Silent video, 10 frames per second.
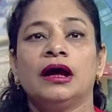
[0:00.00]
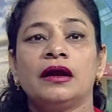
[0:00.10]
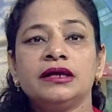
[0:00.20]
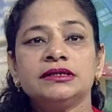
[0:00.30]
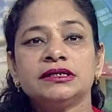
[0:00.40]

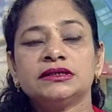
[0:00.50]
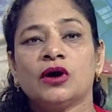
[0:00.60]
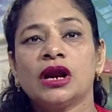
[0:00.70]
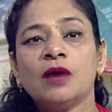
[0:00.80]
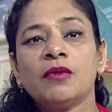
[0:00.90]
Learners, this is
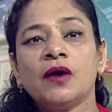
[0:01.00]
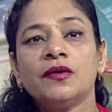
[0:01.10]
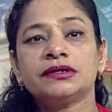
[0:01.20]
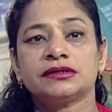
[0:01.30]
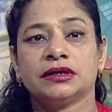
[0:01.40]
all
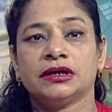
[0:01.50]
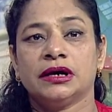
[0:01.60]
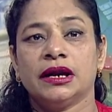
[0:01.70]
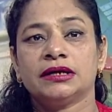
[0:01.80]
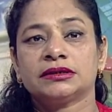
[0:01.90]
about
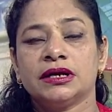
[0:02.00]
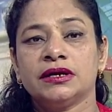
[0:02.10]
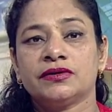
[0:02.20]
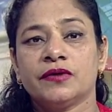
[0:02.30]
uh, lesson